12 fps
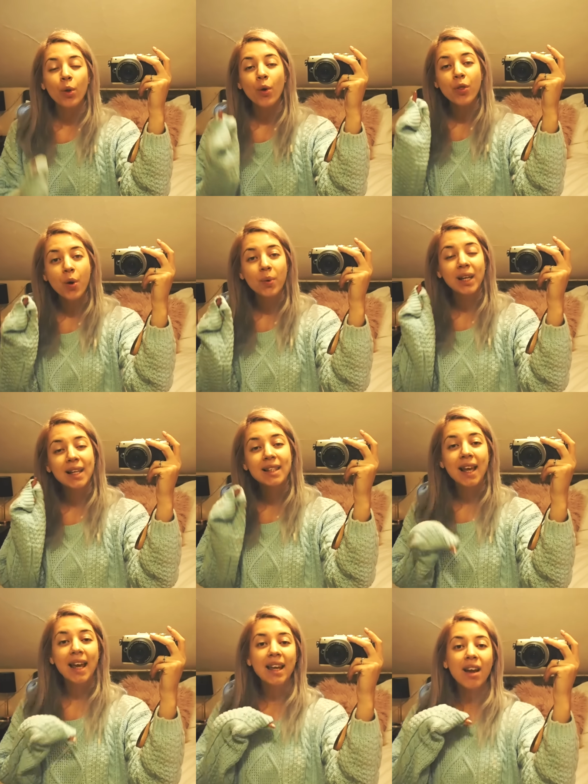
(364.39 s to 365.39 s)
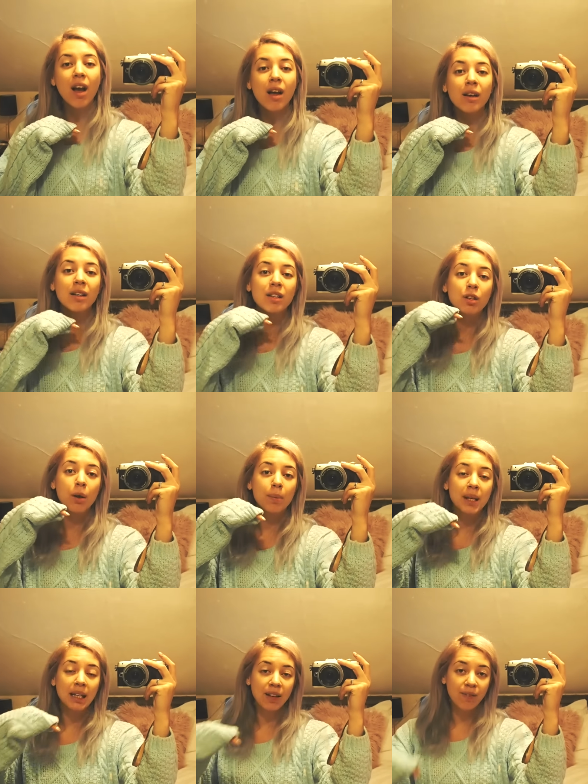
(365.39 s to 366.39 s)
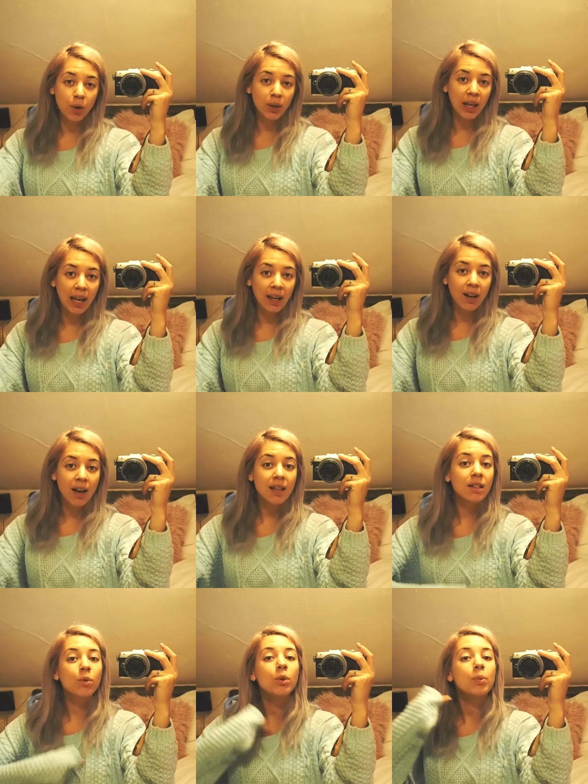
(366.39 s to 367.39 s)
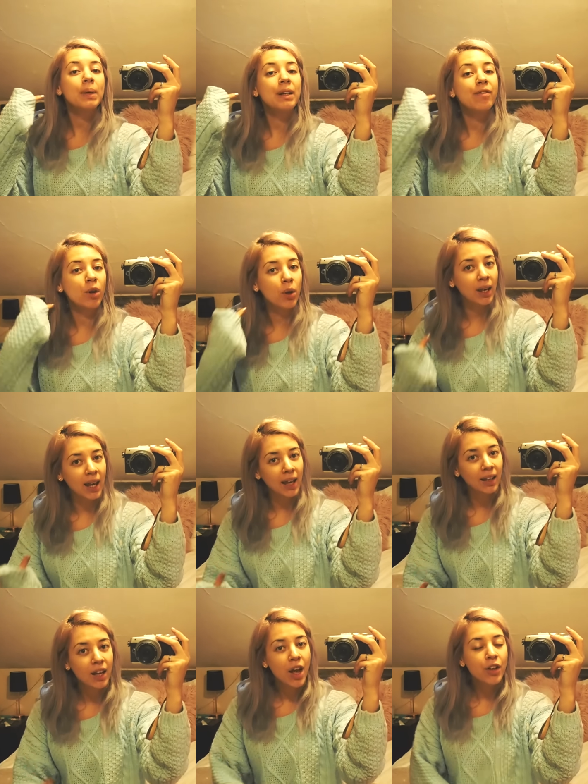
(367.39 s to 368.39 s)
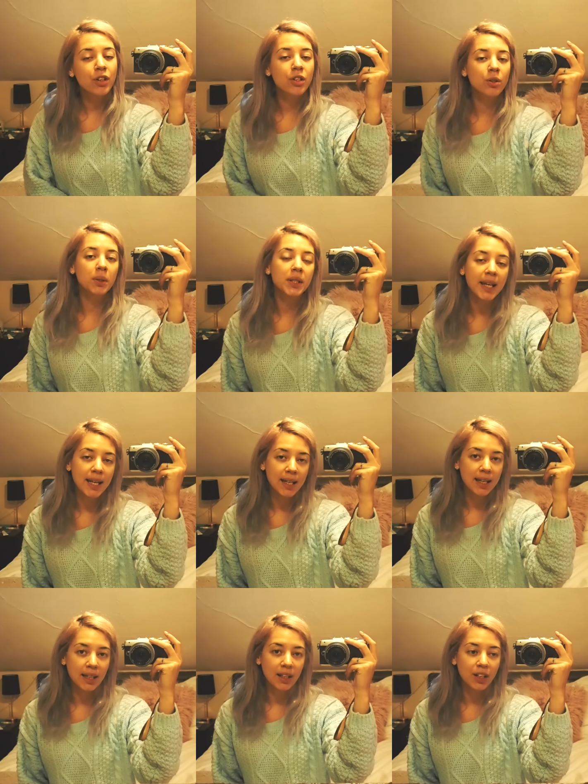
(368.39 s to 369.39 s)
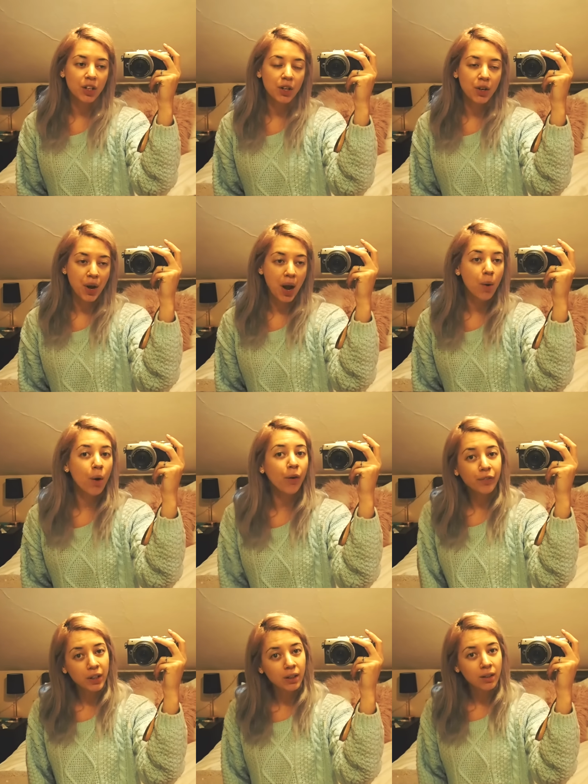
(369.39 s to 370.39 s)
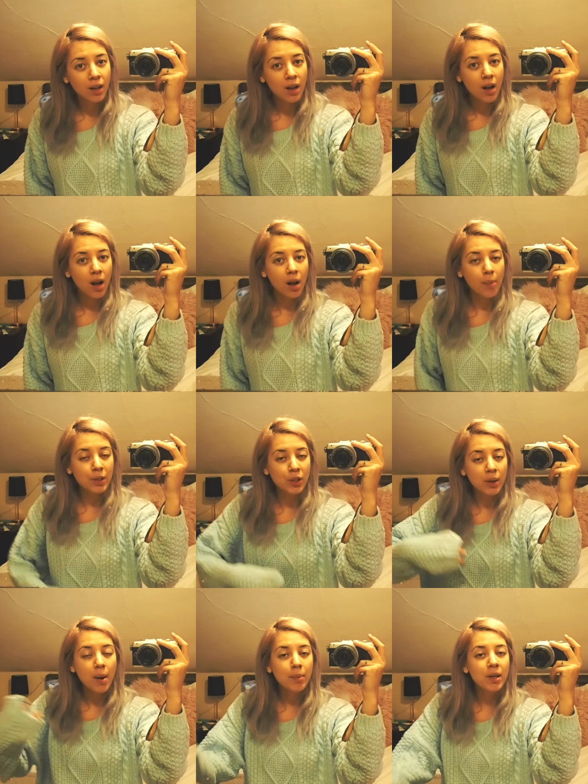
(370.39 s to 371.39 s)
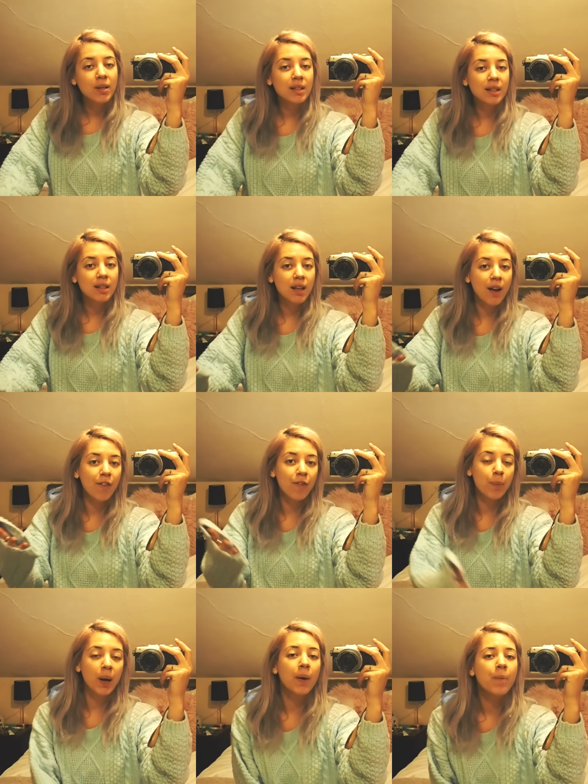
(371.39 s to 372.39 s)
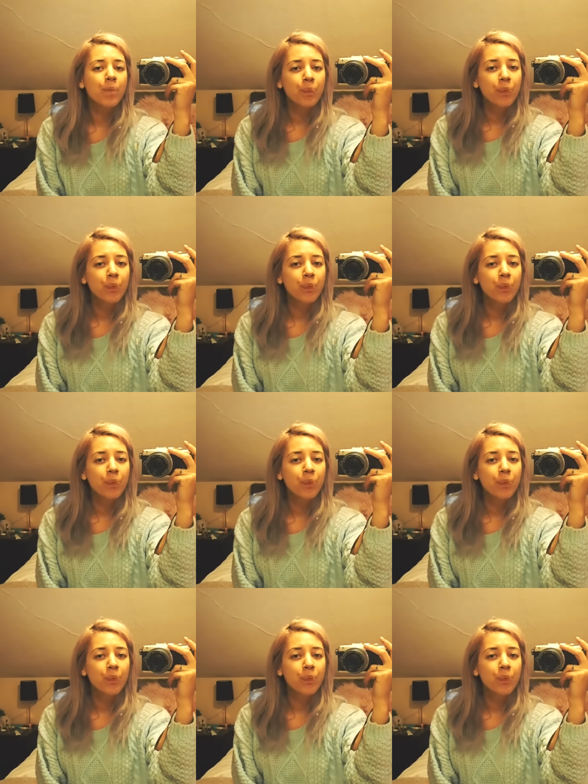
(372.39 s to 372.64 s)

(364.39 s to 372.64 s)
Although when I say I'm going to stop daily vlogging, I still will be vlogging, just not daily. I don't know how often I'll be doing uploads and stuff, but